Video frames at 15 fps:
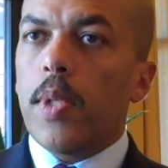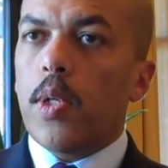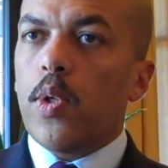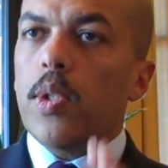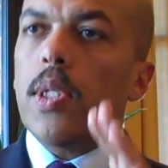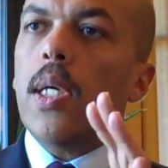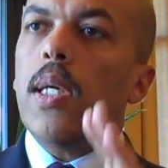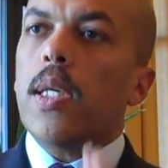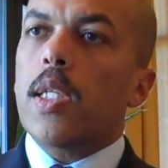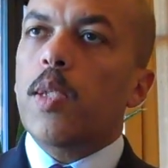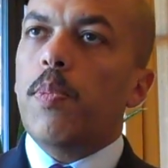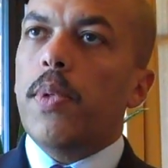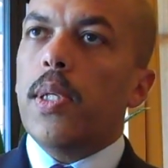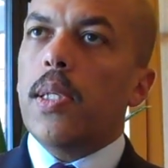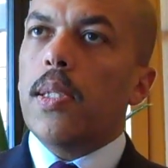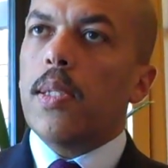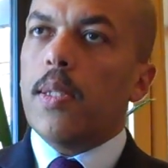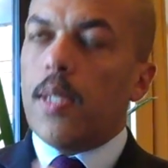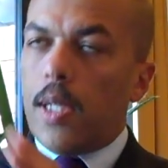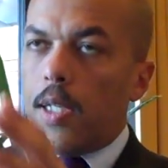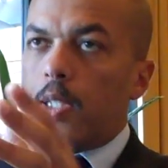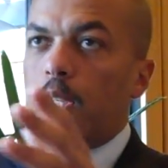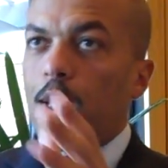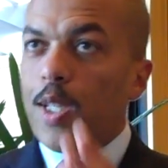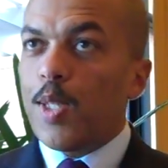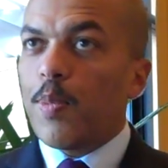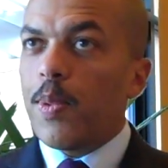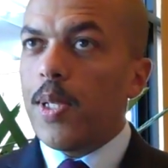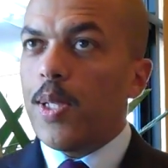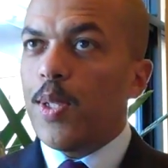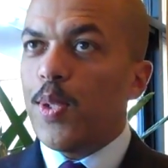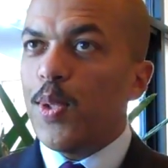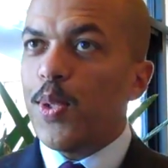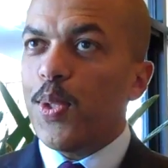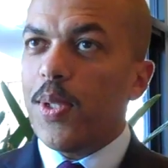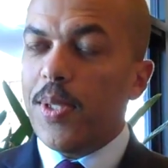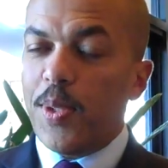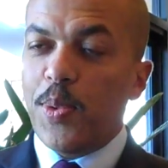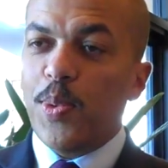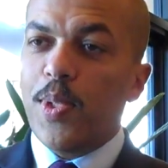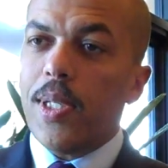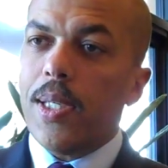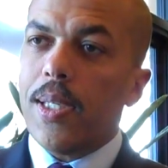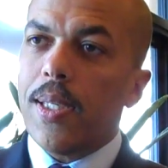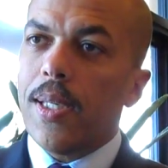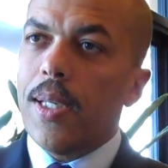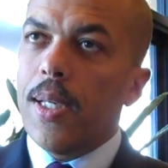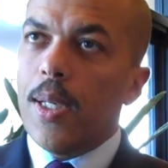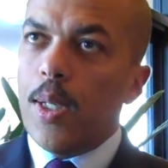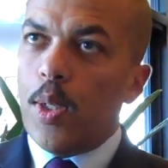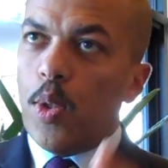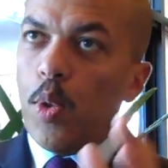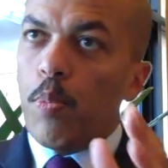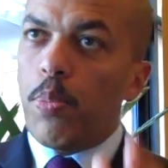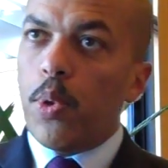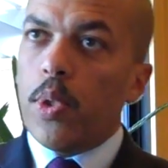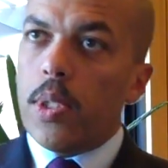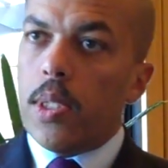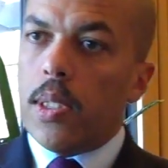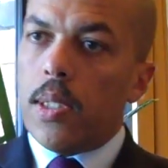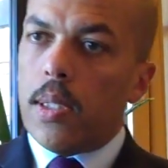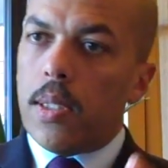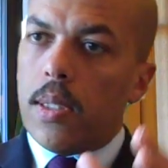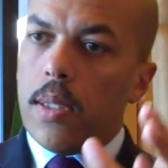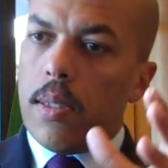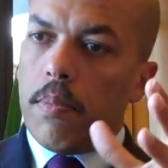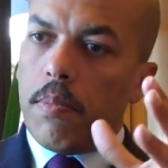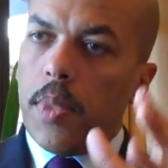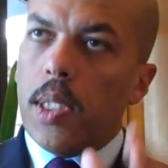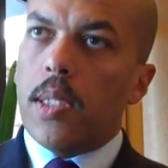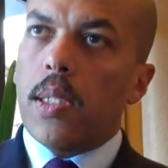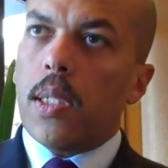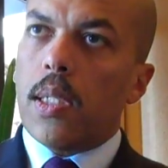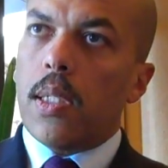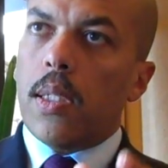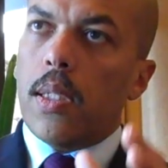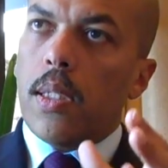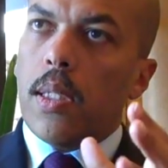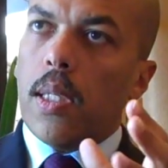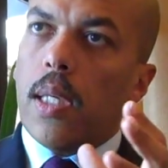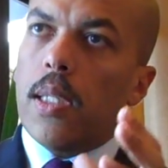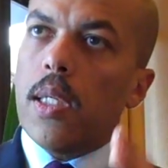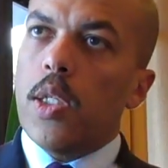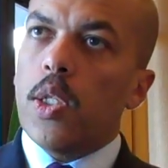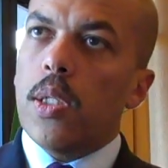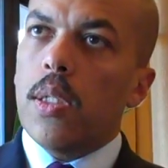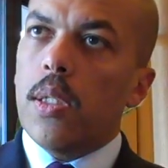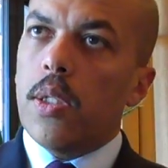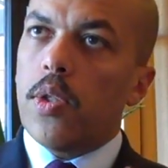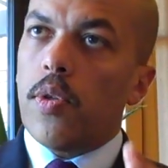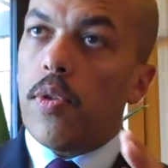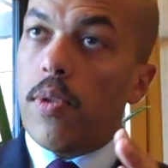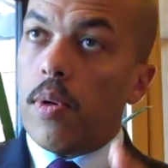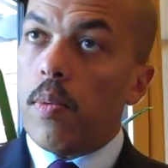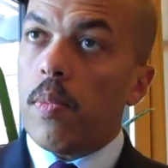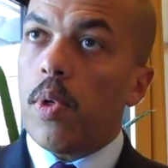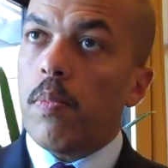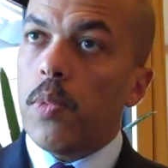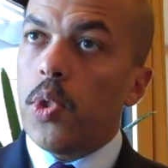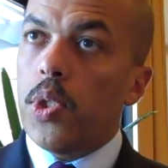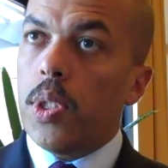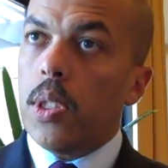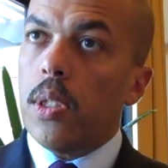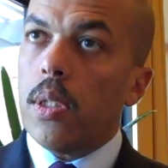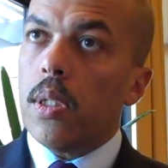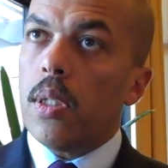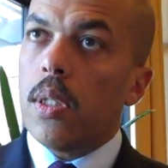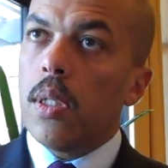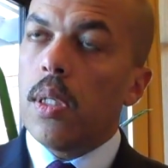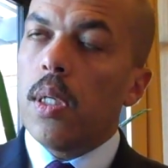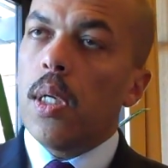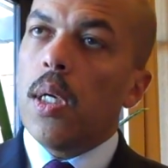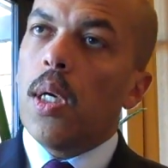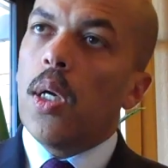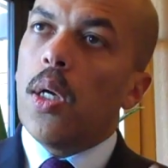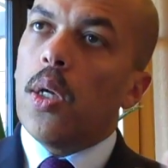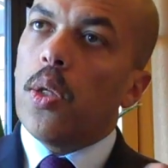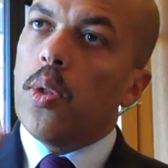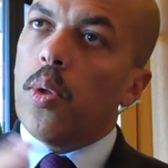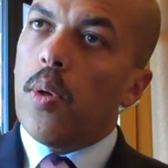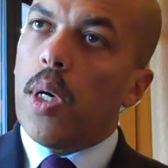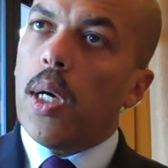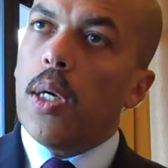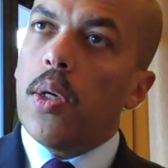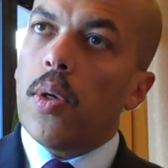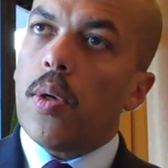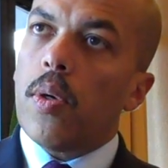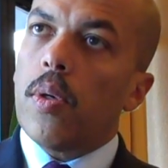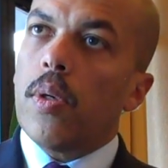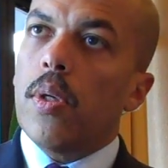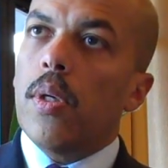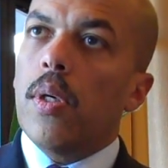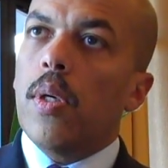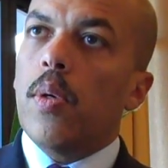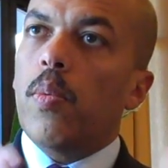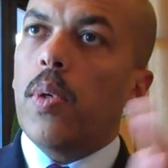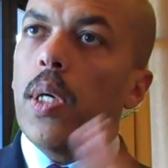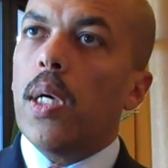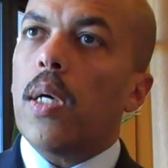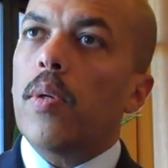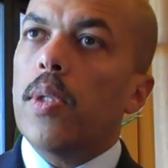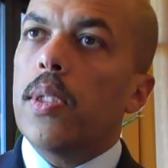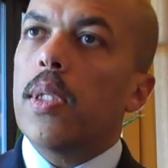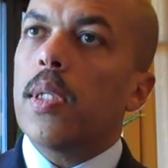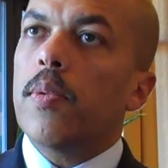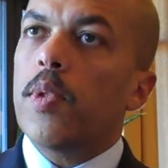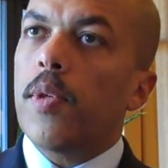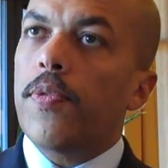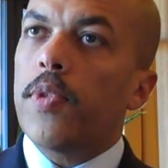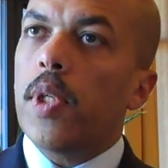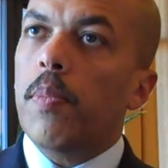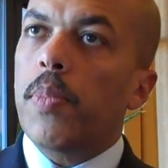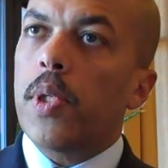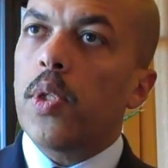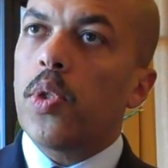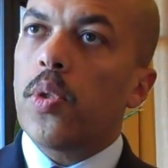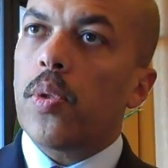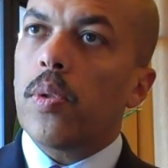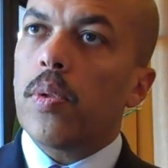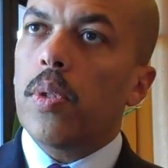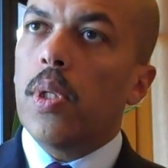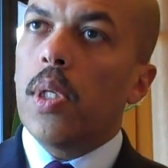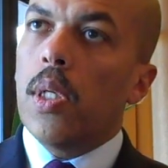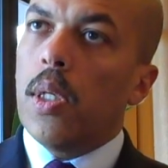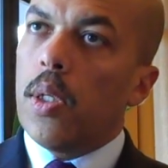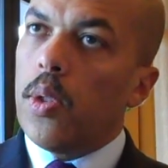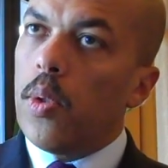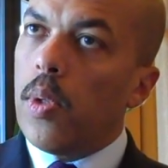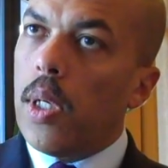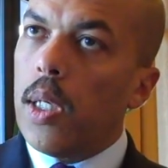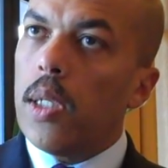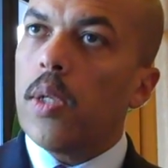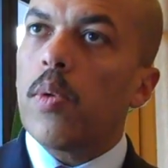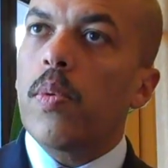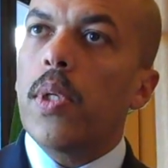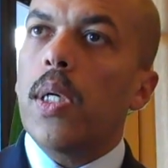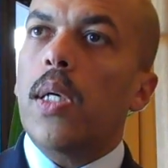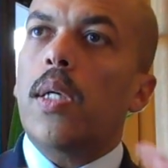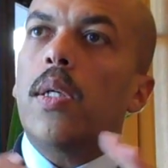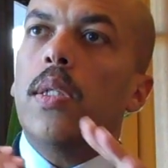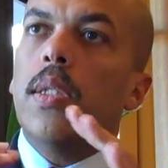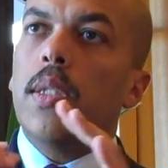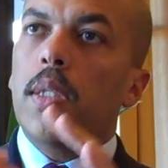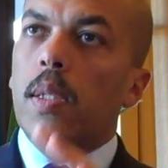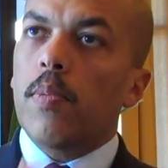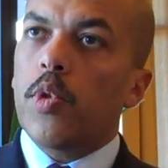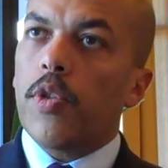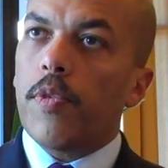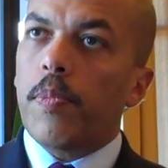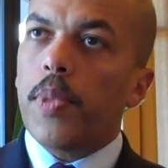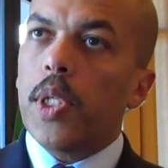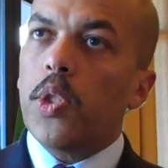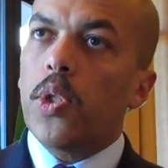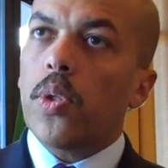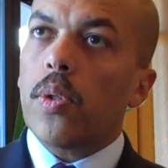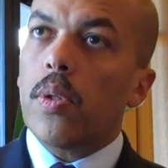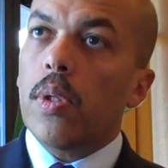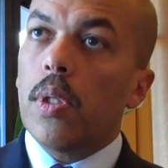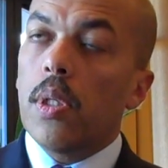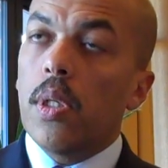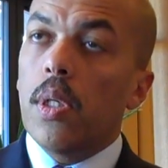Because as I explained today, the point is basically an engine is a thermal machine. The higher we are in terms of temperature, the higher we are in terms of pressure,